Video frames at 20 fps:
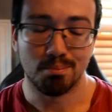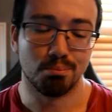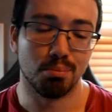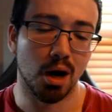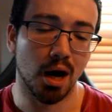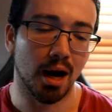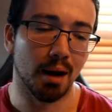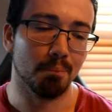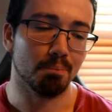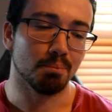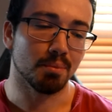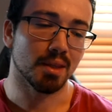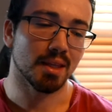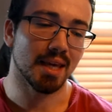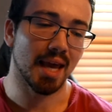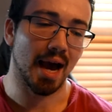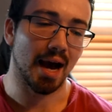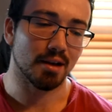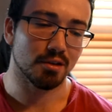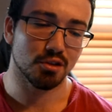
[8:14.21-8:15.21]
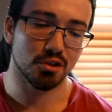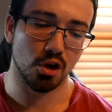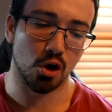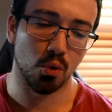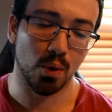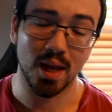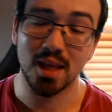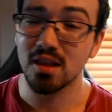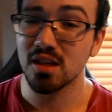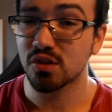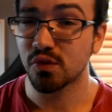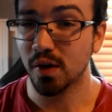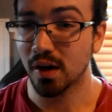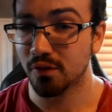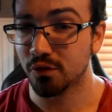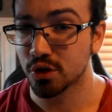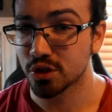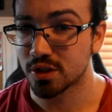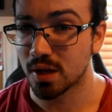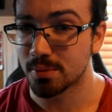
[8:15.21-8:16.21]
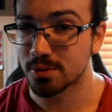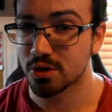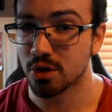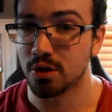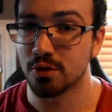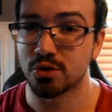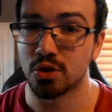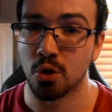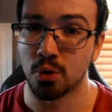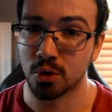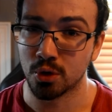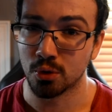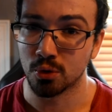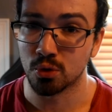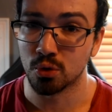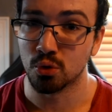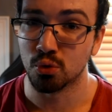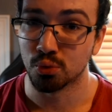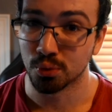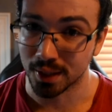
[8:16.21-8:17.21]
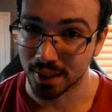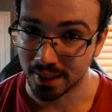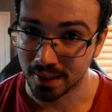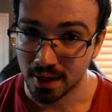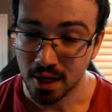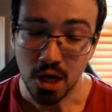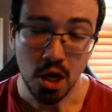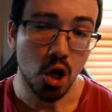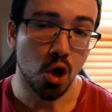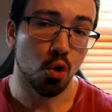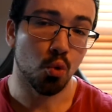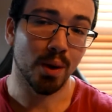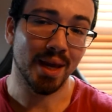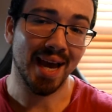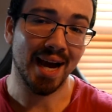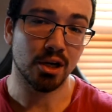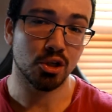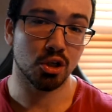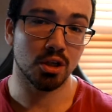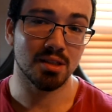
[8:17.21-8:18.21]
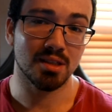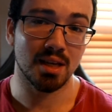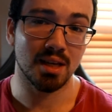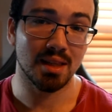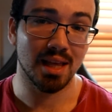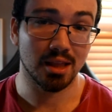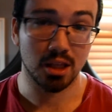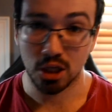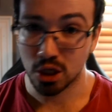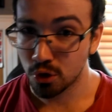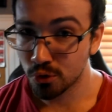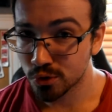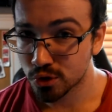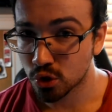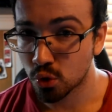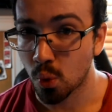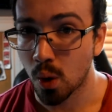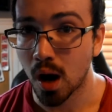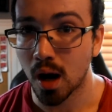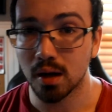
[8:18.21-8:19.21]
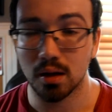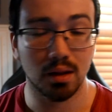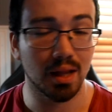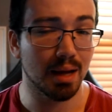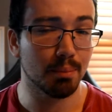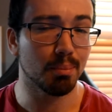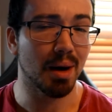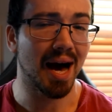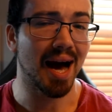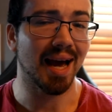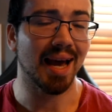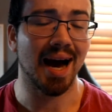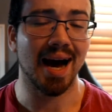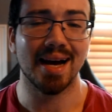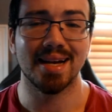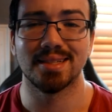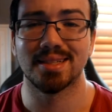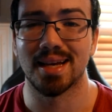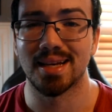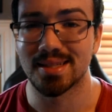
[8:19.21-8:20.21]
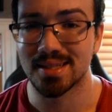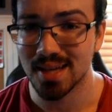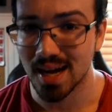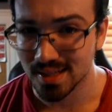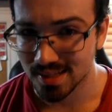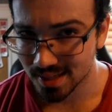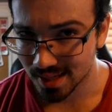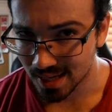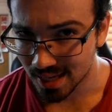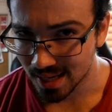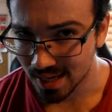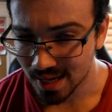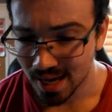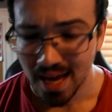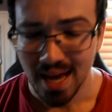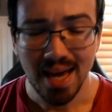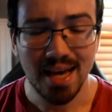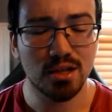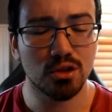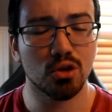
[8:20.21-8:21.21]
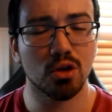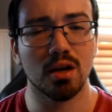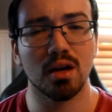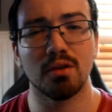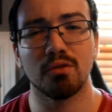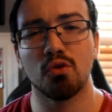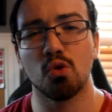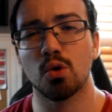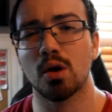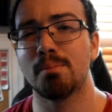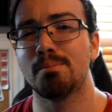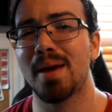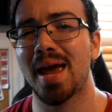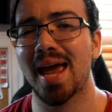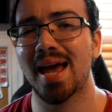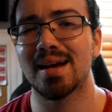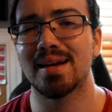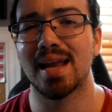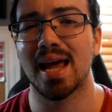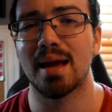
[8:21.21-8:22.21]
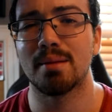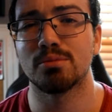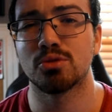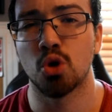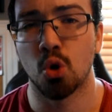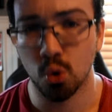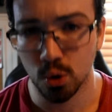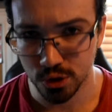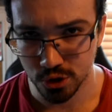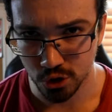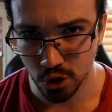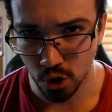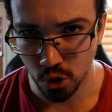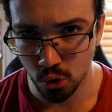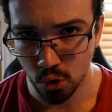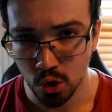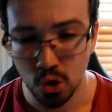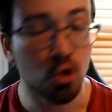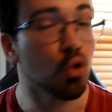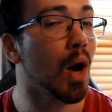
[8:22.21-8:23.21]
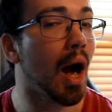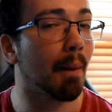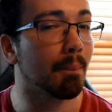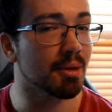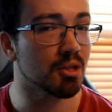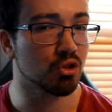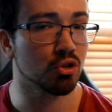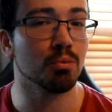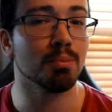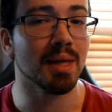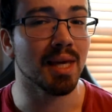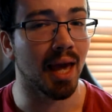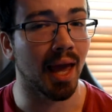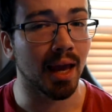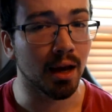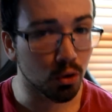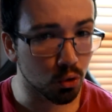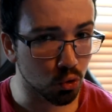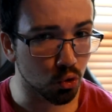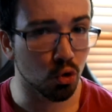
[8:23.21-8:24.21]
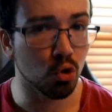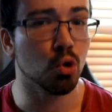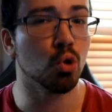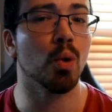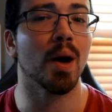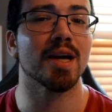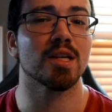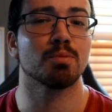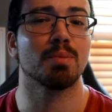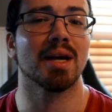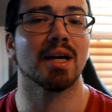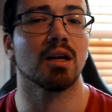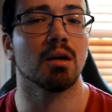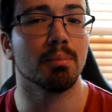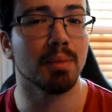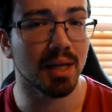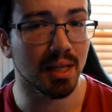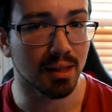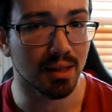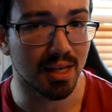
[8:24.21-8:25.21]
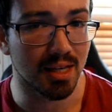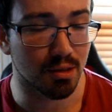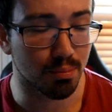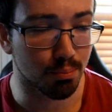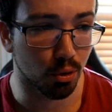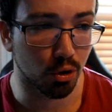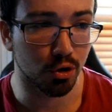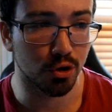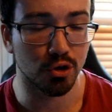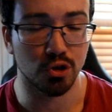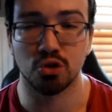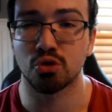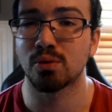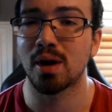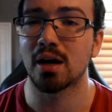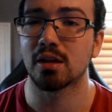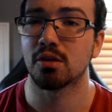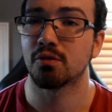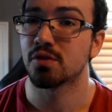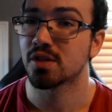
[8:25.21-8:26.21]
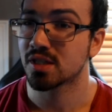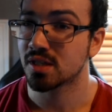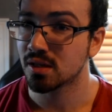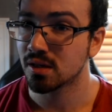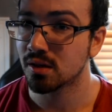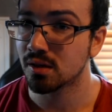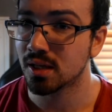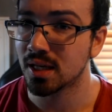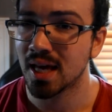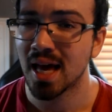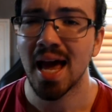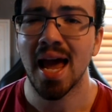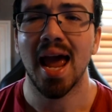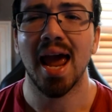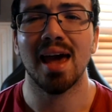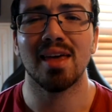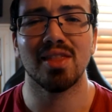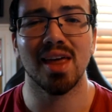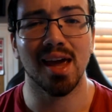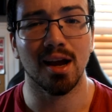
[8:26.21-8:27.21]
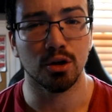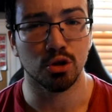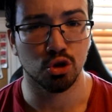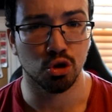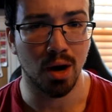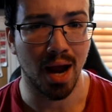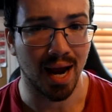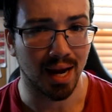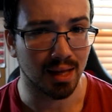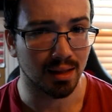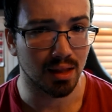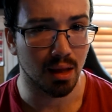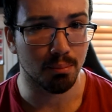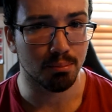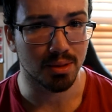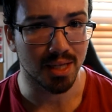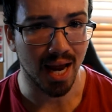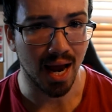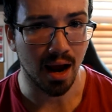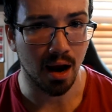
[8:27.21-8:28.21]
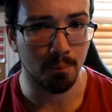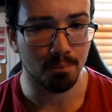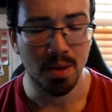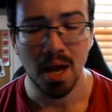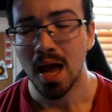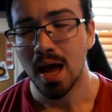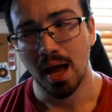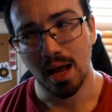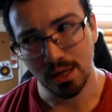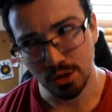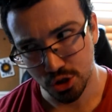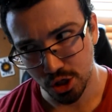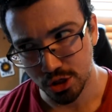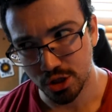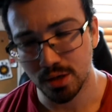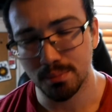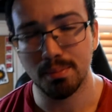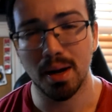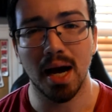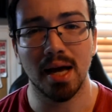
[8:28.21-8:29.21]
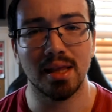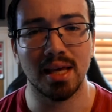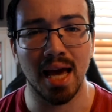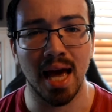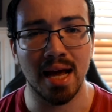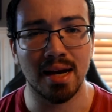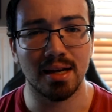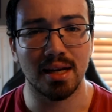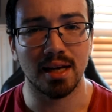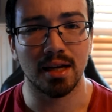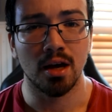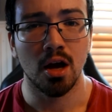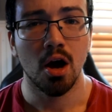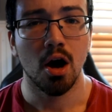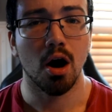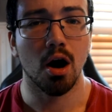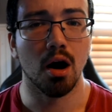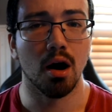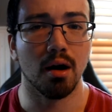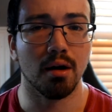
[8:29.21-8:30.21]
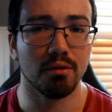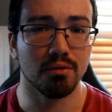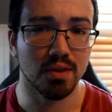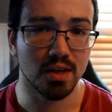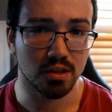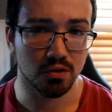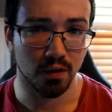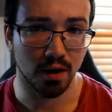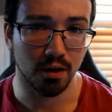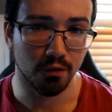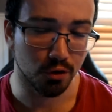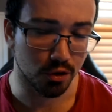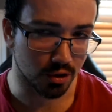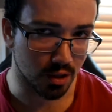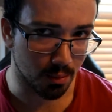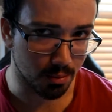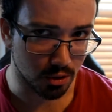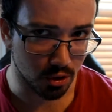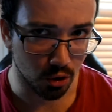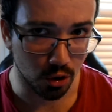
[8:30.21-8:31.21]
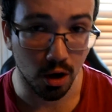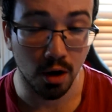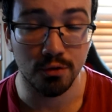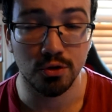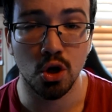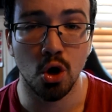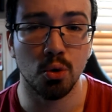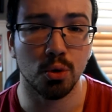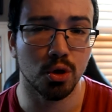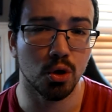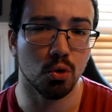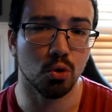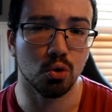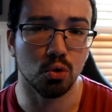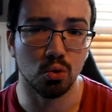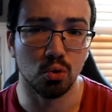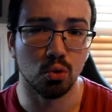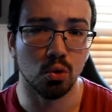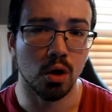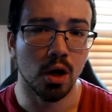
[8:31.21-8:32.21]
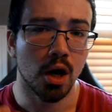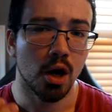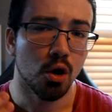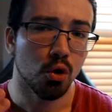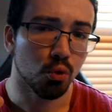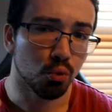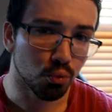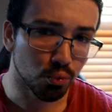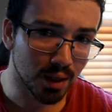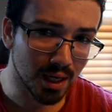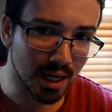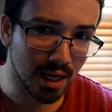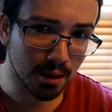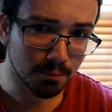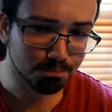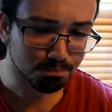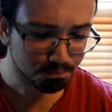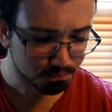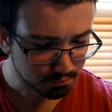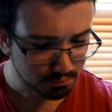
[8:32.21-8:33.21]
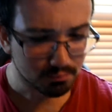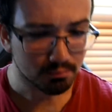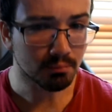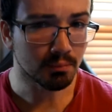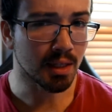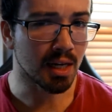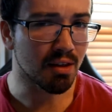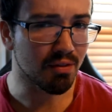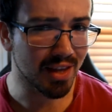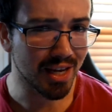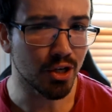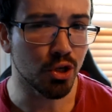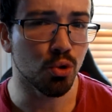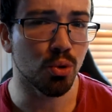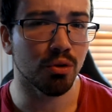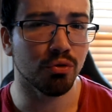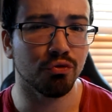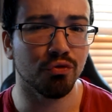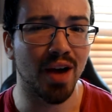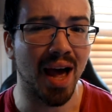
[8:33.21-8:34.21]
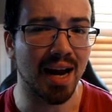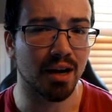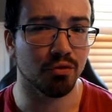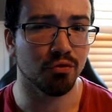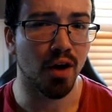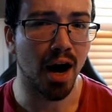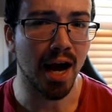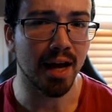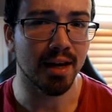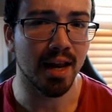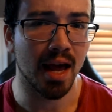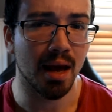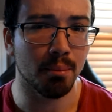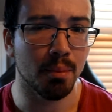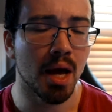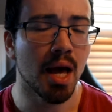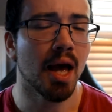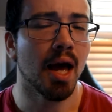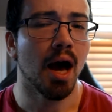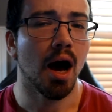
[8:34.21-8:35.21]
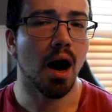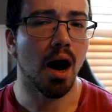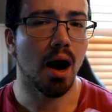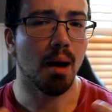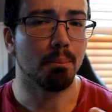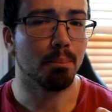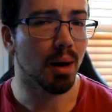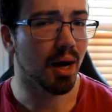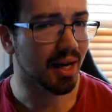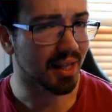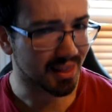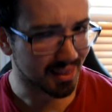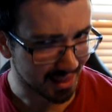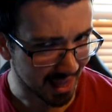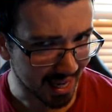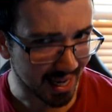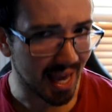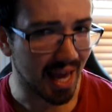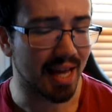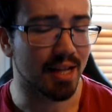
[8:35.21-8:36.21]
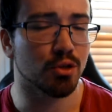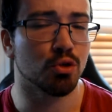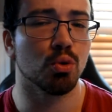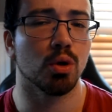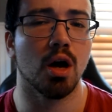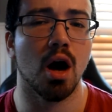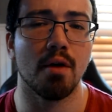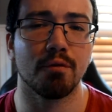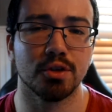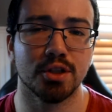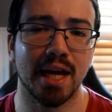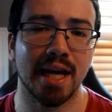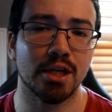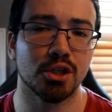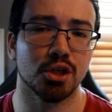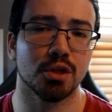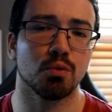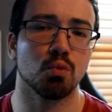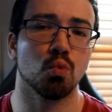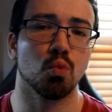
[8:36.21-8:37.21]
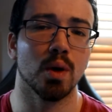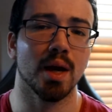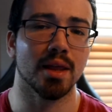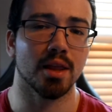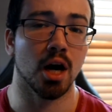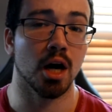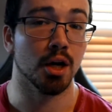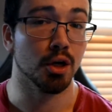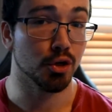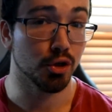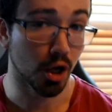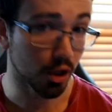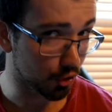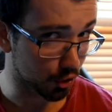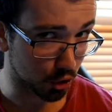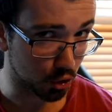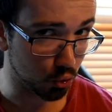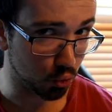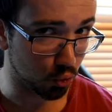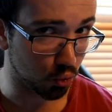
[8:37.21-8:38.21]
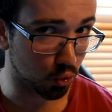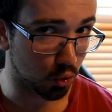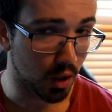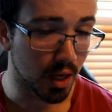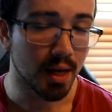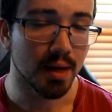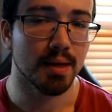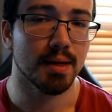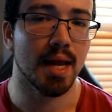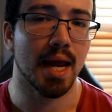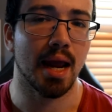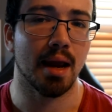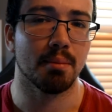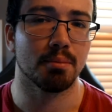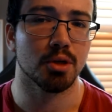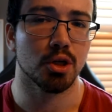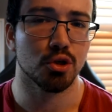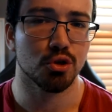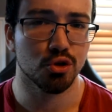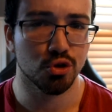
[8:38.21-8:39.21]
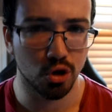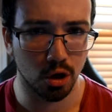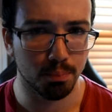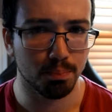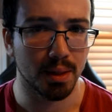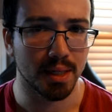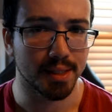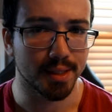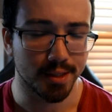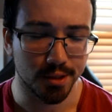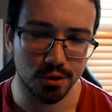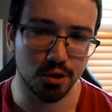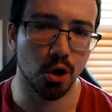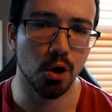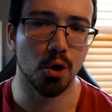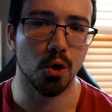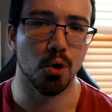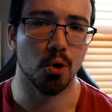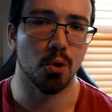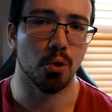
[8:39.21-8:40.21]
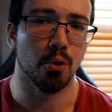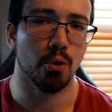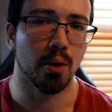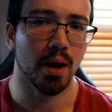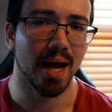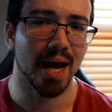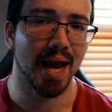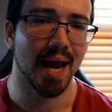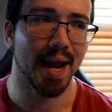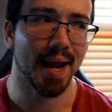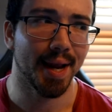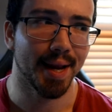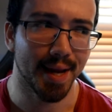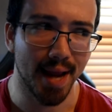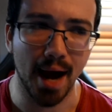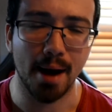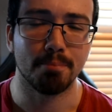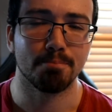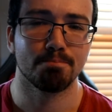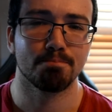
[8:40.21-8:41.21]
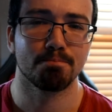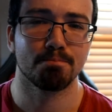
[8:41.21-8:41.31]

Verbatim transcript: But yeah, so in this very first episode of Tokyo Ghoul Re, we actually see that the Q Squad, led by Haise Sasaki, is looking for a man named Torso, who happens to be a ghoul who has been committing these murders throughout the vicinity, and they are tracking them down. And judging by the ending of this very first episode of Tokyo Ghoul Re, they do, in fact, find him, uh, but they get into a confrontation with another ghoul named Serpent. So, yeah,